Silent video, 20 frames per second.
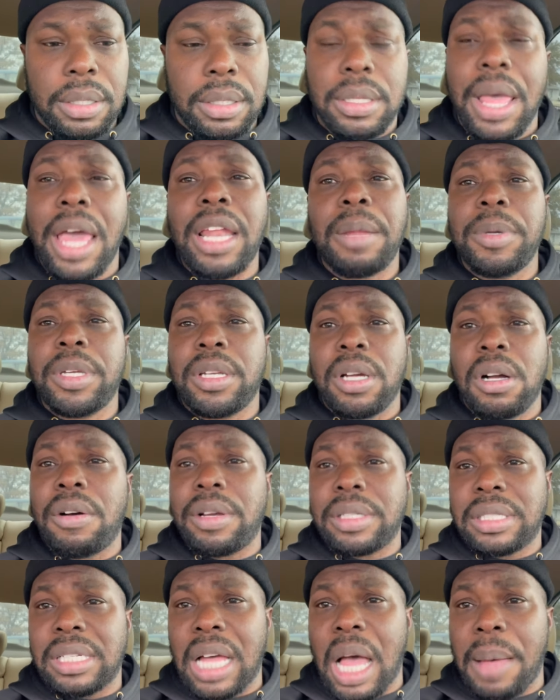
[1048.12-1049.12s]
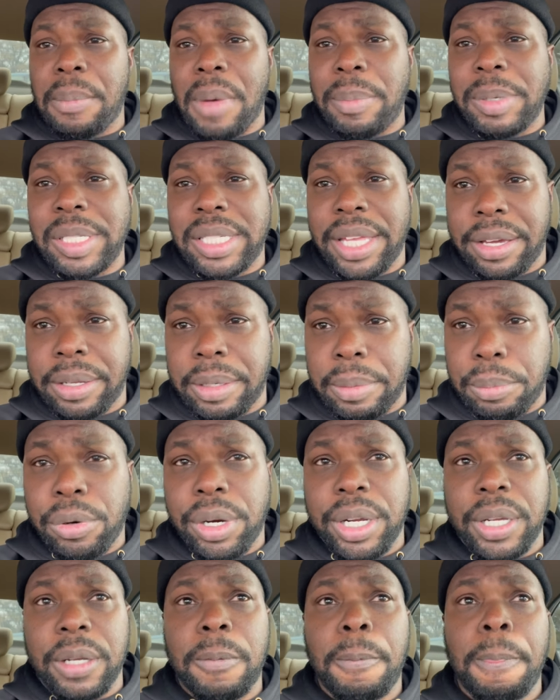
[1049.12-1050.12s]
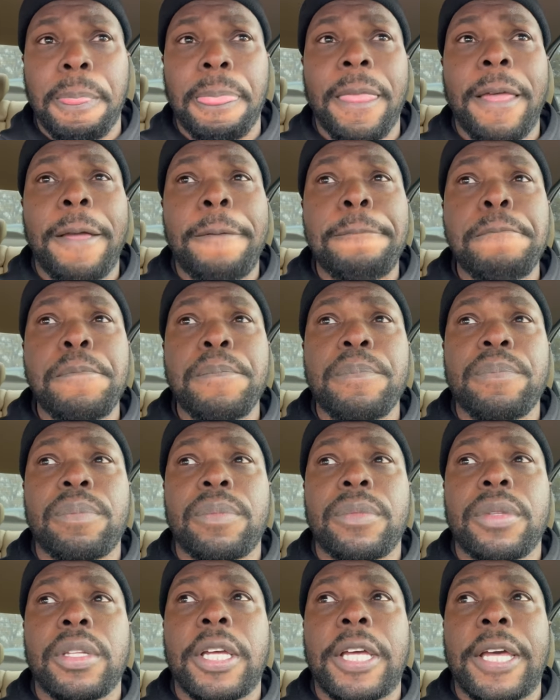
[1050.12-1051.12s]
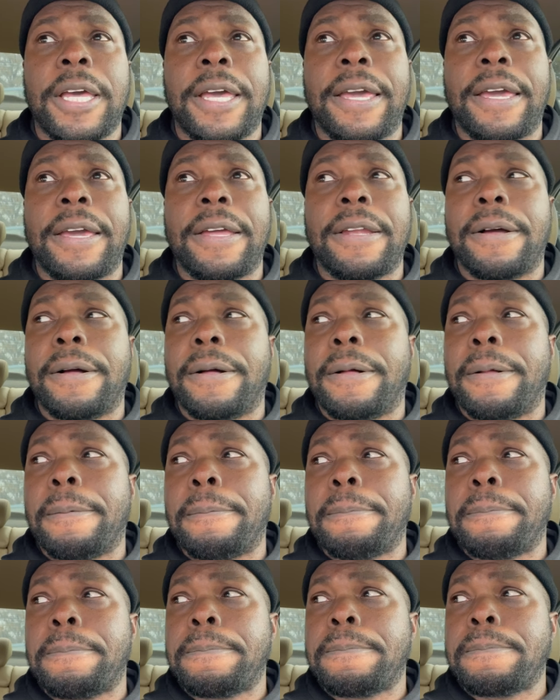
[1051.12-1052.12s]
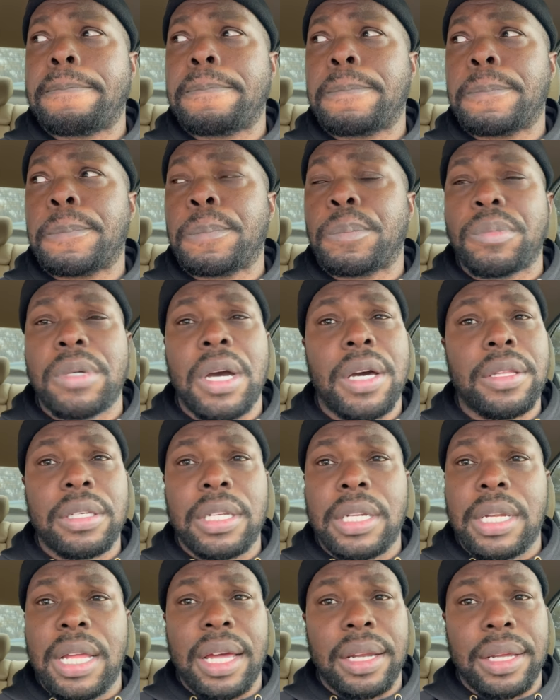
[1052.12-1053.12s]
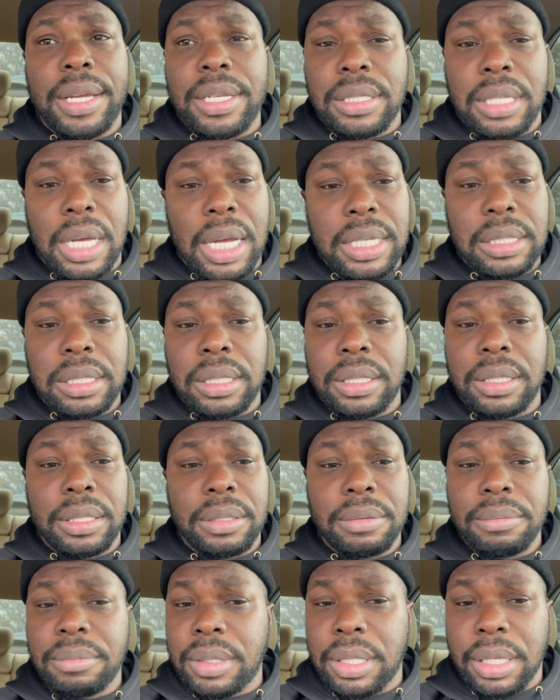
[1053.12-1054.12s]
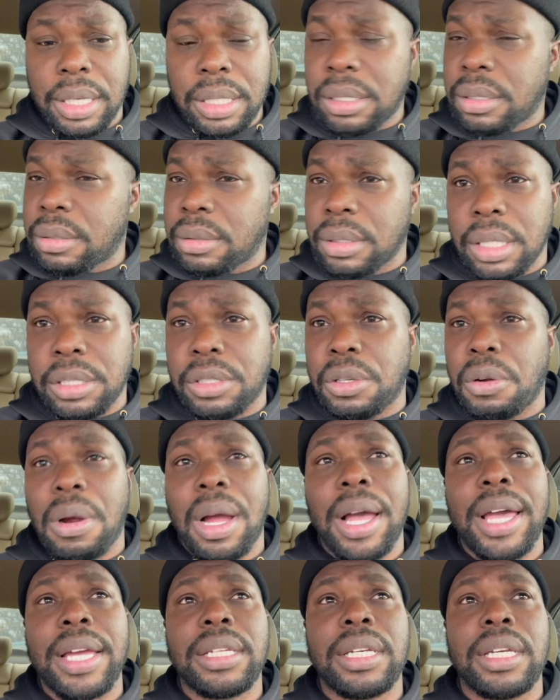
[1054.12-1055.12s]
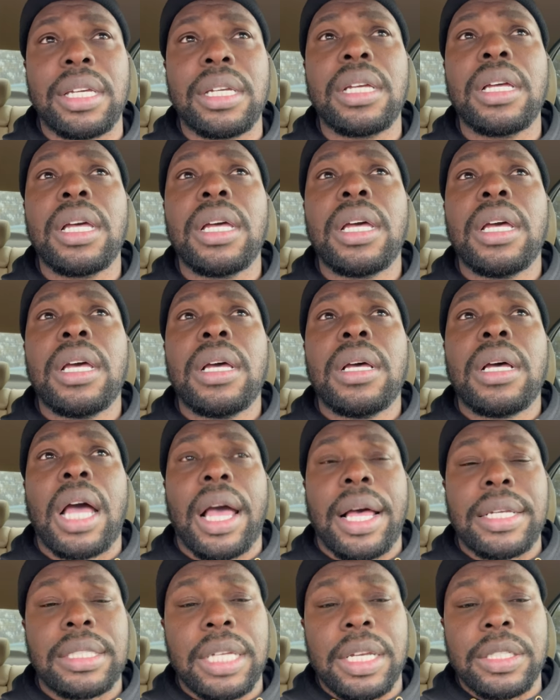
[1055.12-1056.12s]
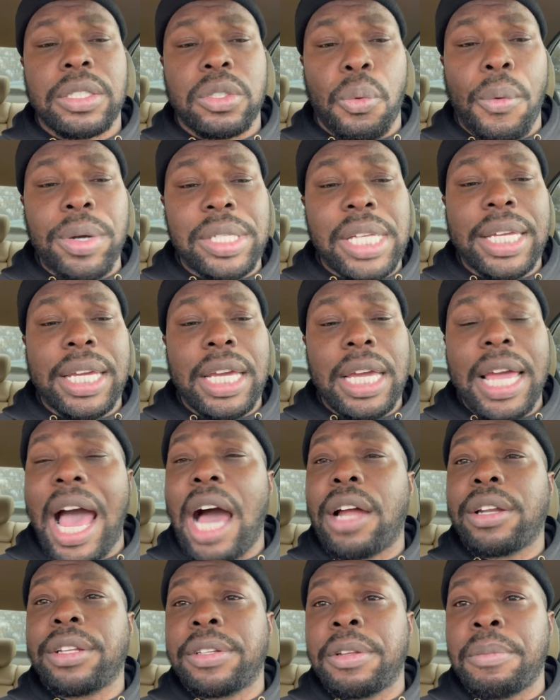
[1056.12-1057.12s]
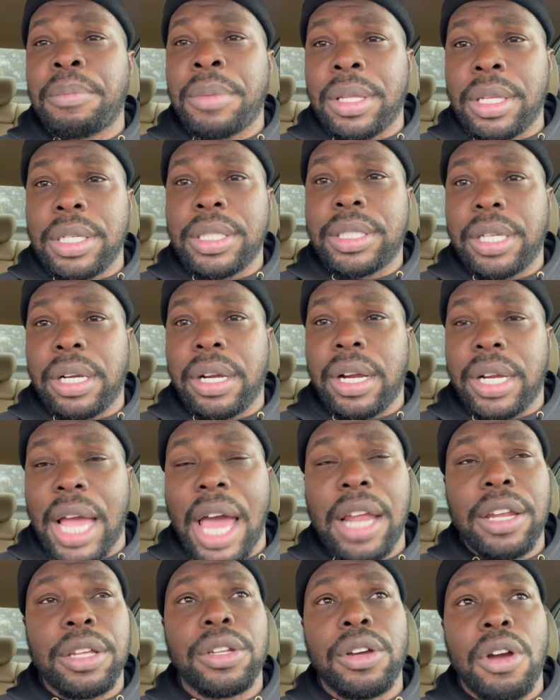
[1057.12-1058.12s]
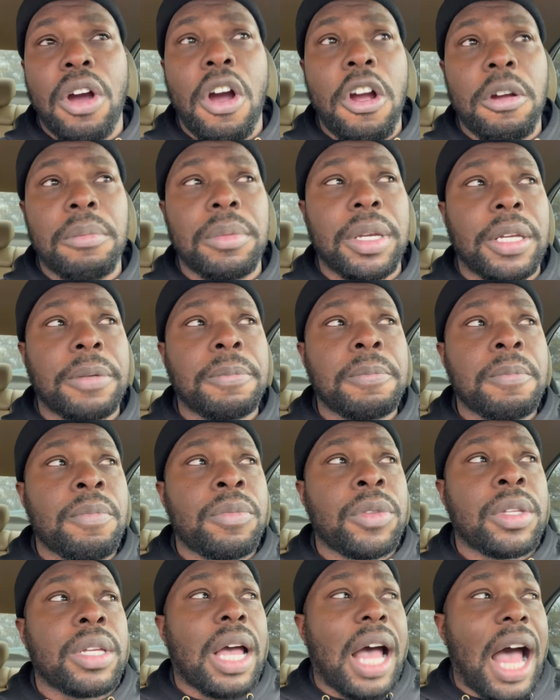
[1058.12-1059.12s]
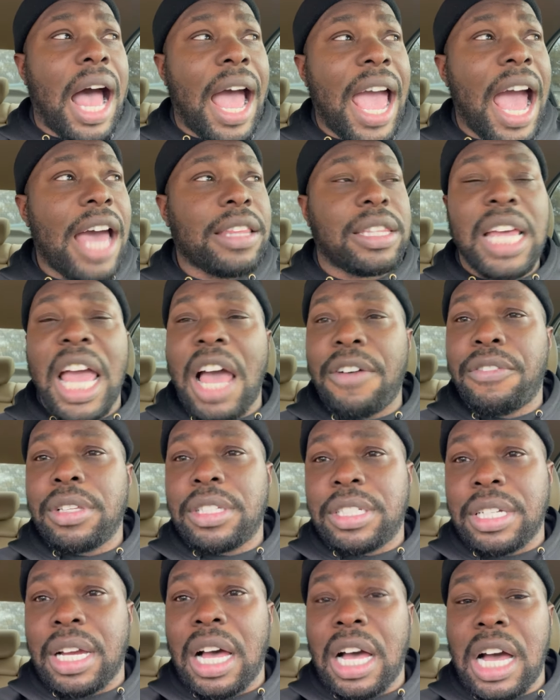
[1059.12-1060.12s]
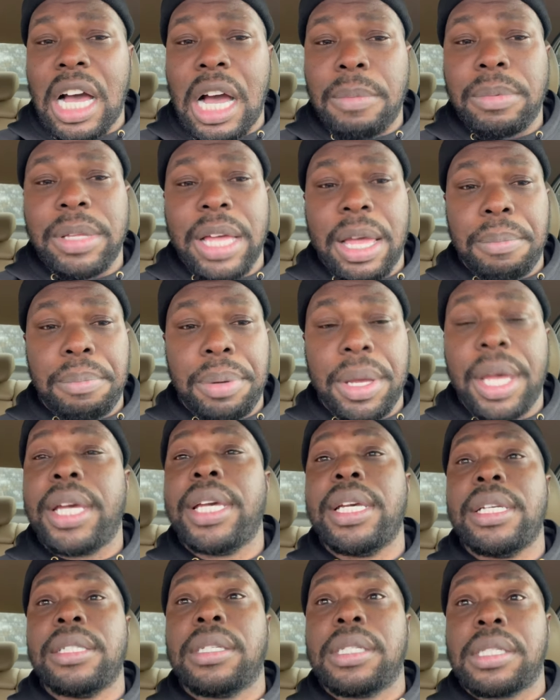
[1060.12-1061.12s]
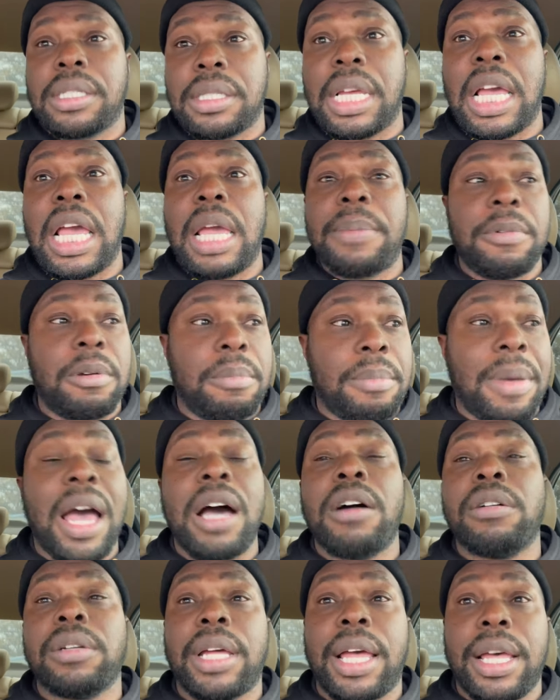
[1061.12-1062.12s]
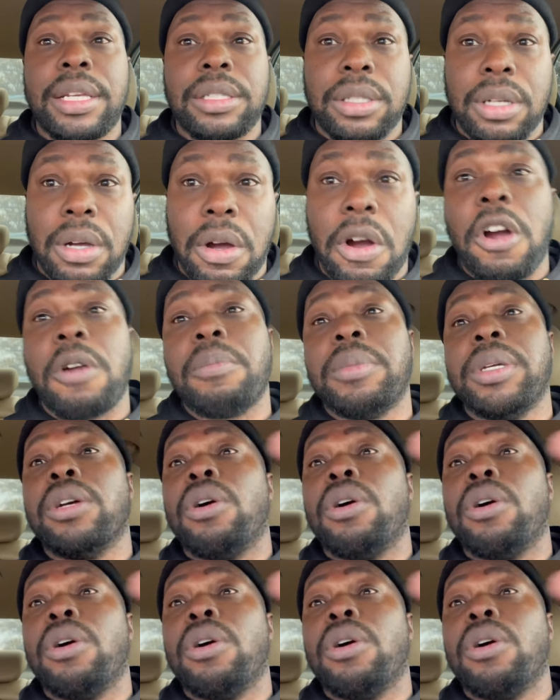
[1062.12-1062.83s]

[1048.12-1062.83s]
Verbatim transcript: that'll be the only time I'll be taking a break. And other than that, it's hustling, it's grinding. Like I said, so once I get out of the military, out of the Army, I have to have a job that pays the same amount as the Army